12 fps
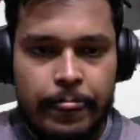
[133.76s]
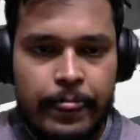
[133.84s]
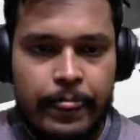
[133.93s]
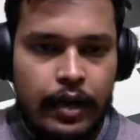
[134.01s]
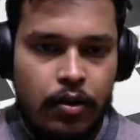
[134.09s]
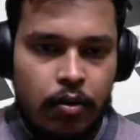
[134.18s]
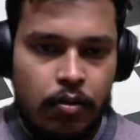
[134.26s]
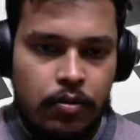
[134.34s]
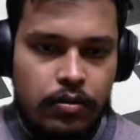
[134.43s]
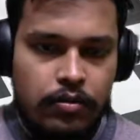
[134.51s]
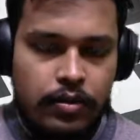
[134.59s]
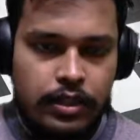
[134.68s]
knight on
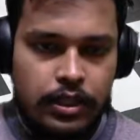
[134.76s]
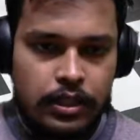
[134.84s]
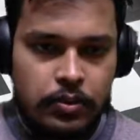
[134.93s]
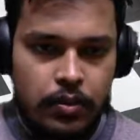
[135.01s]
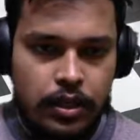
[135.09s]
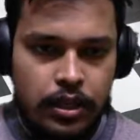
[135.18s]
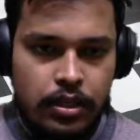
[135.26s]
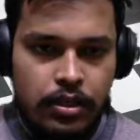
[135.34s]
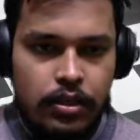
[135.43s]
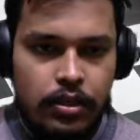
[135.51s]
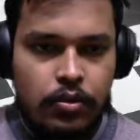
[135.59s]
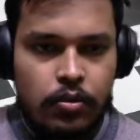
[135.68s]
the c3 square.
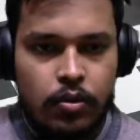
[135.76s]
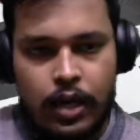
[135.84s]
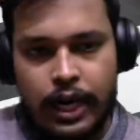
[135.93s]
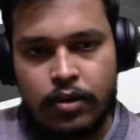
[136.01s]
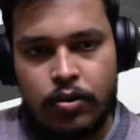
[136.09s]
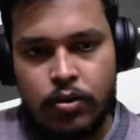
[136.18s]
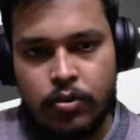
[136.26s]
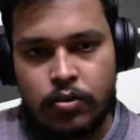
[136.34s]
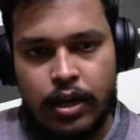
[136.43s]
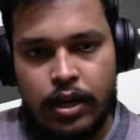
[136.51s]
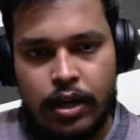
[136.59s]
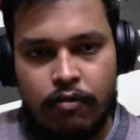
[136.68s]
So knight goes
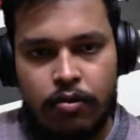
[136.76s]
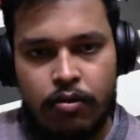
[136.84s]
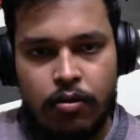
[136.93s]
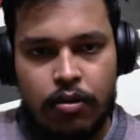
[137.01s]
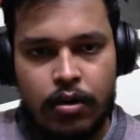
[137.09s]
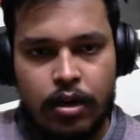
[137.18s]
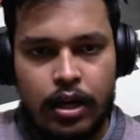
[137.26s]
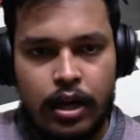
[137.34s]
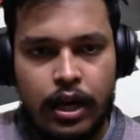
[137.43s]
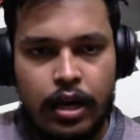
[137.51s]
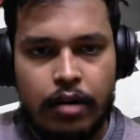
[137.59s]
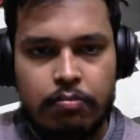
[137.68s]
to a4
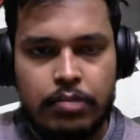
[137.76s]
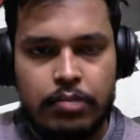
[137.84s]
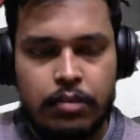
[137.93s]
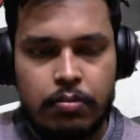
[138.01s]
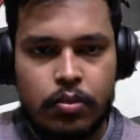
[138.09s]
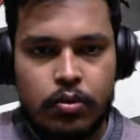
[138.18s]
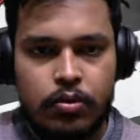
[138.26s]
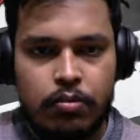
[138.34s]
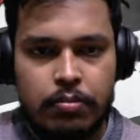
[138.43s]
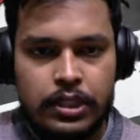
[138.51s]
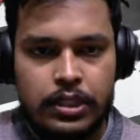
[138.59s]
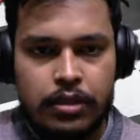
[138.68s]
and bishop goes to
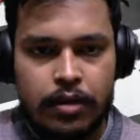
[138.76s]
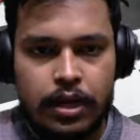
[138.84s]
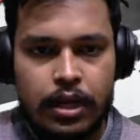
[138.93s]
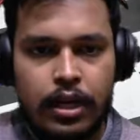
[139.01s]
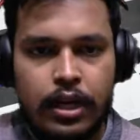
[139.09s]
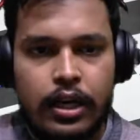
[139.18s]
b7.